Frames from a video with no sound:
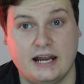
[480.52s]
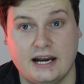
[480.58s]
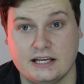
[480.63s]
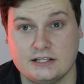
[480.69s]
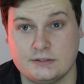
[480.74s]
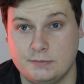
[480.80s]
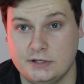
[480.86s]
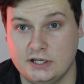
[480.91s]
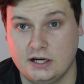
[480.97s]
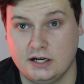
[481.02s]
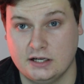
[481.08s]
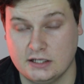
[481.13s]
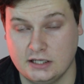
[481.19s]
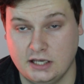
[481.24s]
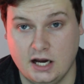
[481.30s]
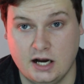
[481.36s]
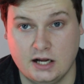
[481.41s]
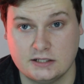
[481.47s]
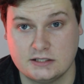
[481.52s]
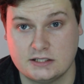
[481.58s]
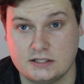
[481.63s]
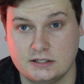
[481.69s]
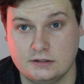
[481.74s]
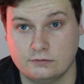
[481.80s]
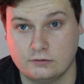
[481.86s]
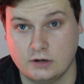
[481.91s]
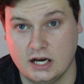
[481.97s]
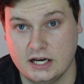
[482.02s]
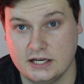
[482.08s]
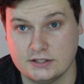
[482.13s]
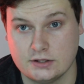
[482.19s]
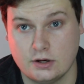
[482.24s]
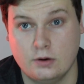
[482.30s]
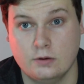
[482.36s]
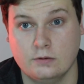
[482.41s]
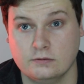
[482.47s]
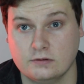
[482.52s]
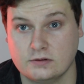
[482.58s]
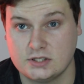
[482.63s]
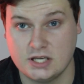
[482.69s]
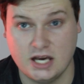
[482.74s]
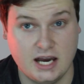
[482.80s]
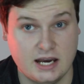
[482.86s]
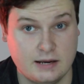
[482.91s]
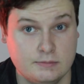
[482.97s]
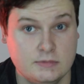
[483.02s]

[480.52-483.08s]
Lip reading: has been on a constant rise over time.